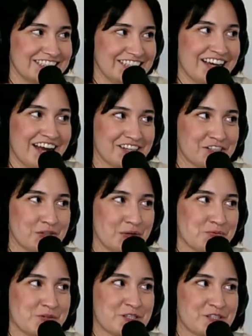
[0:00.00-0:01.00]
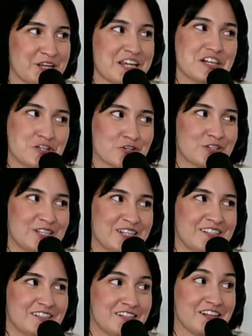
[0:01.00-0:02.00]
Yeah, so it was
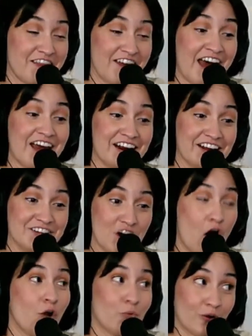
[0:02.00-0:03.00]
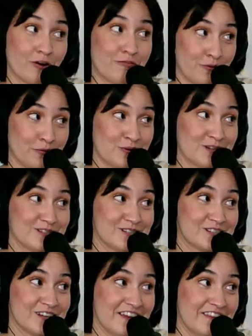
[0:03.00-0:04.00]
interesting to see that not work for
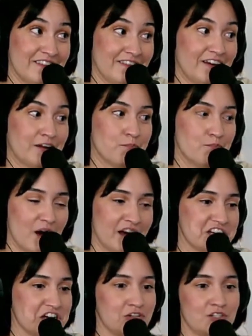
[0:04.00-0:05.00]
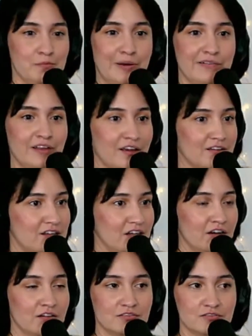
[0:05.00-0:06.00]
once. And then, like, my jokes about, like,
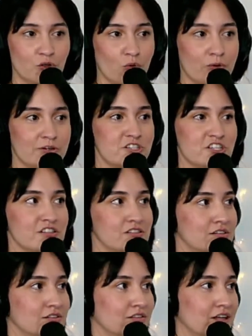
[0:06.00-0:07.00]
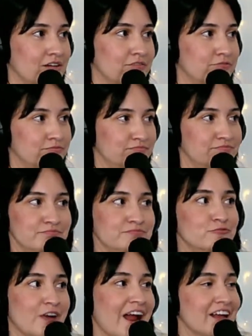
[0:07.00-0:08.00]
you know, oranges and, like,
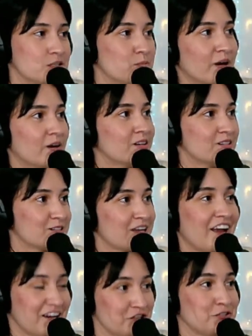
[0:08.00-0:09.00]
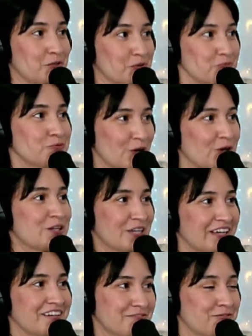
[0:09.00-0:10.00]
raspberries actually
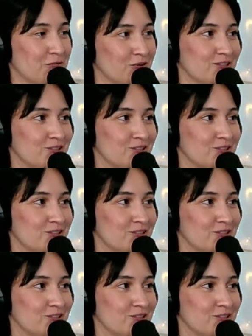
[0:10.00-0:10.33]
working for once.